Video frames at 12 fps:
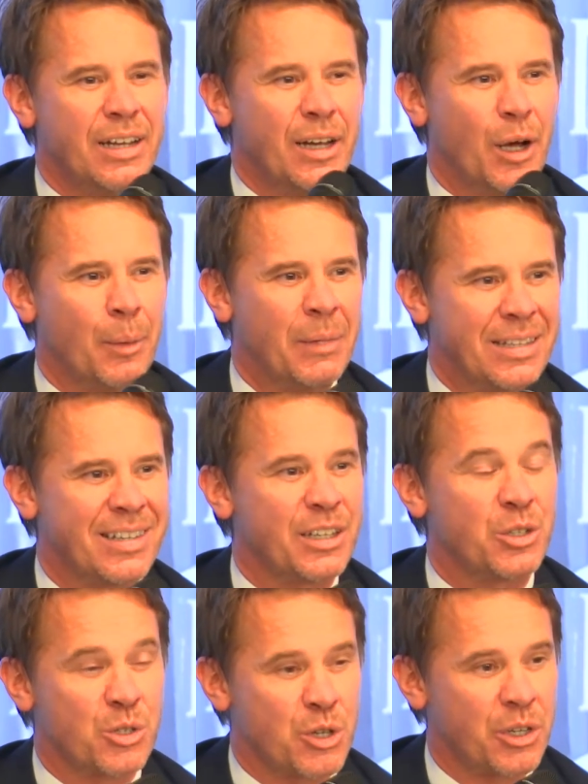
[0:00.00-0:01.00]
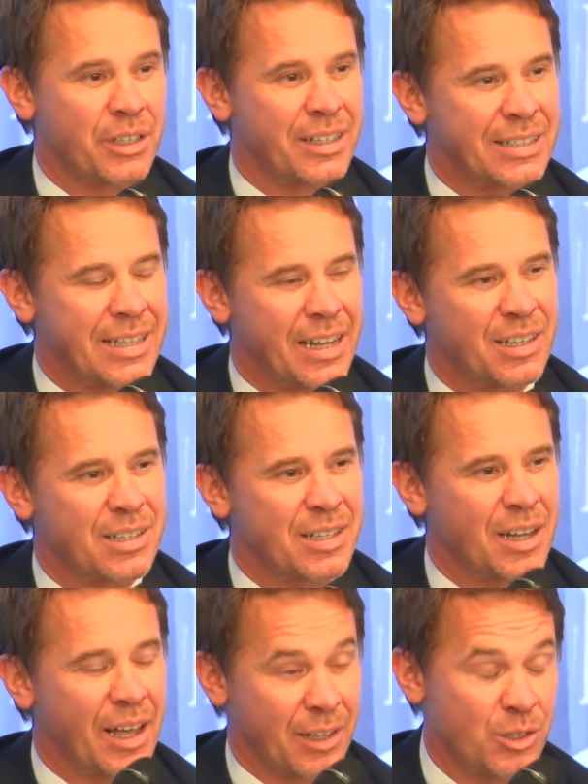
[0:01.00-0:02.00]
let's say to a certain extent
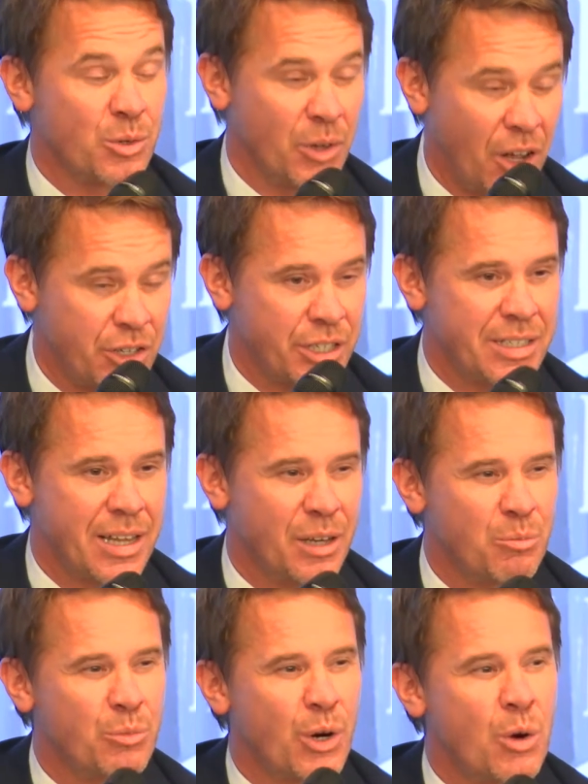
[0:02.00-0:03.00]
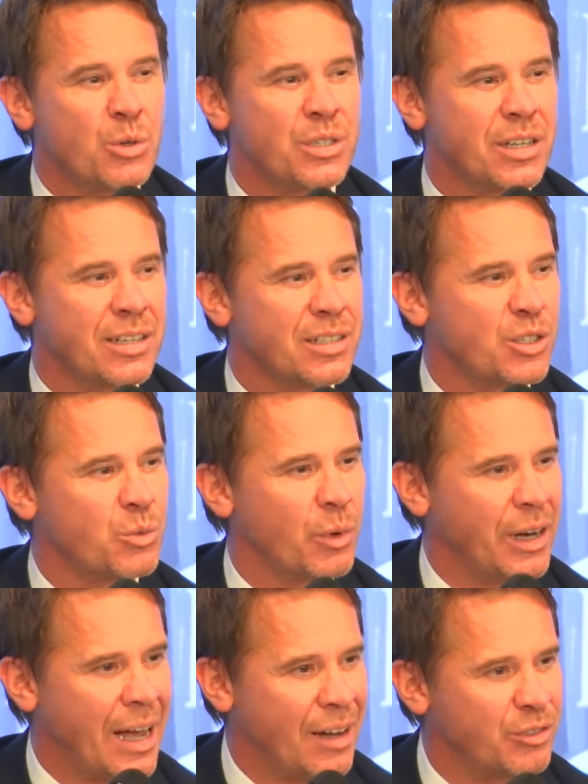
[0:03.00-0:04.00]
and to a large extent, processes
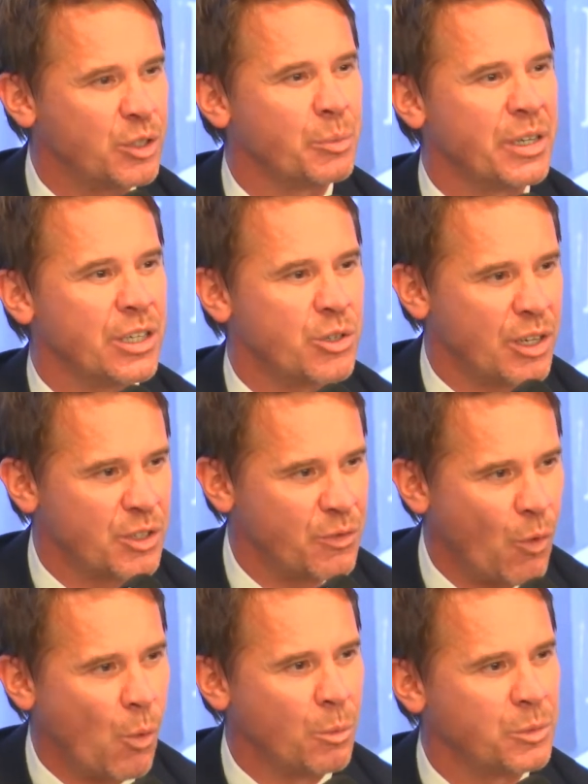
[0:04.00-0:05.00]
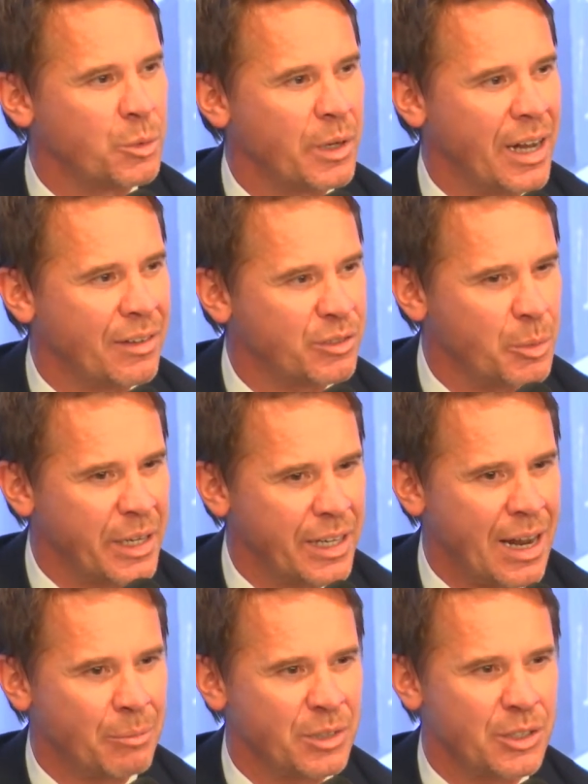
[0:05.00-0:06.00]
will have to be transformed, will have to be
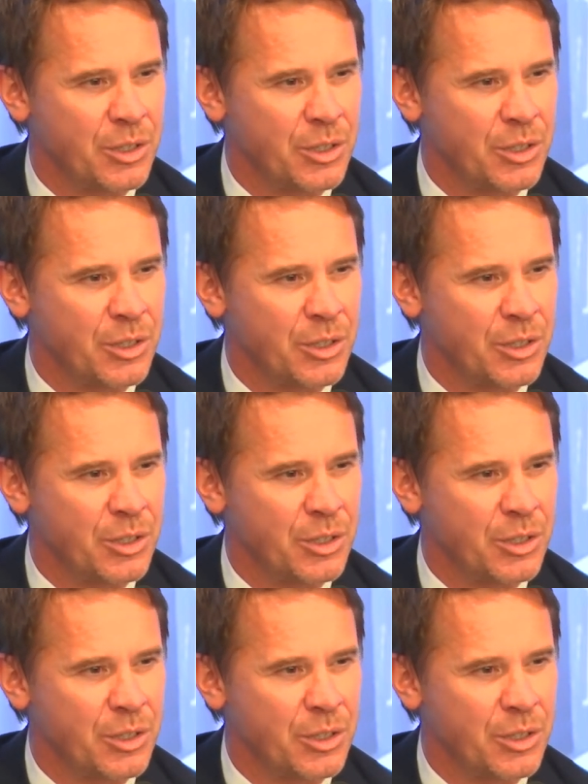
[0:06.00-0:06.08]
adapted.